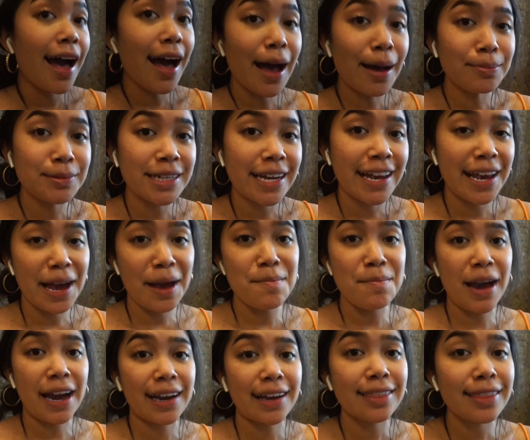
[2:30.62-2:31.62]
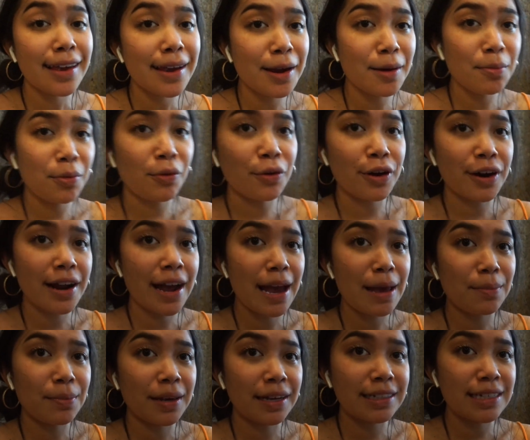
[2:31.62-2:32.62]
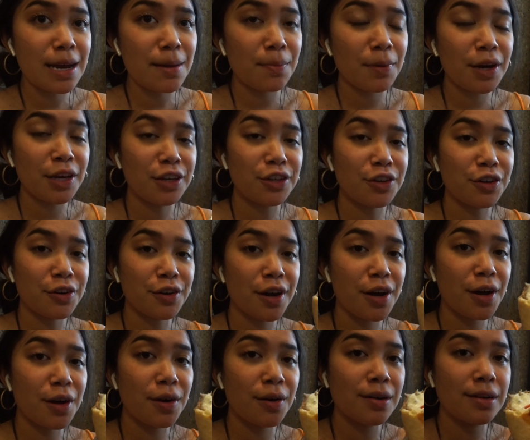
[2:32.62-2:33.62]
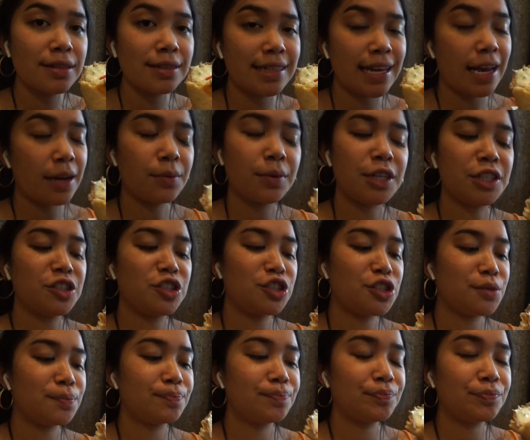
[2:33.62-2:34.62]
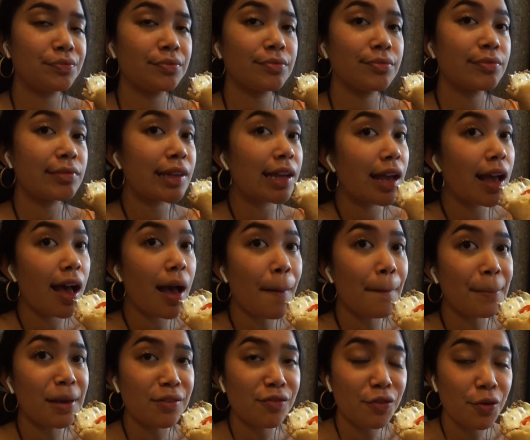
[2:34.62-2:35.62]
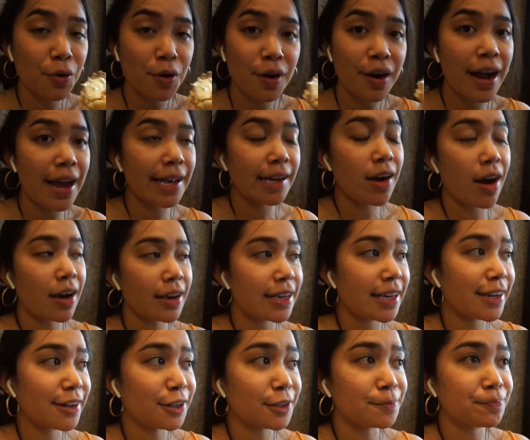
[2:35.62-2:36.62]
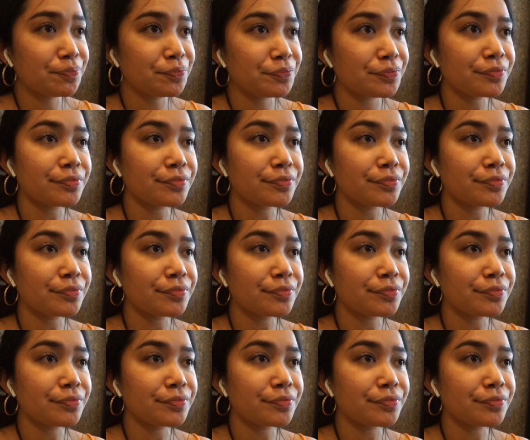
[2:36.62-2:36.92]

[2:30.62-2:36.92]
Update, I'm back at the airport. I picked up a gyro sandwich before I got here.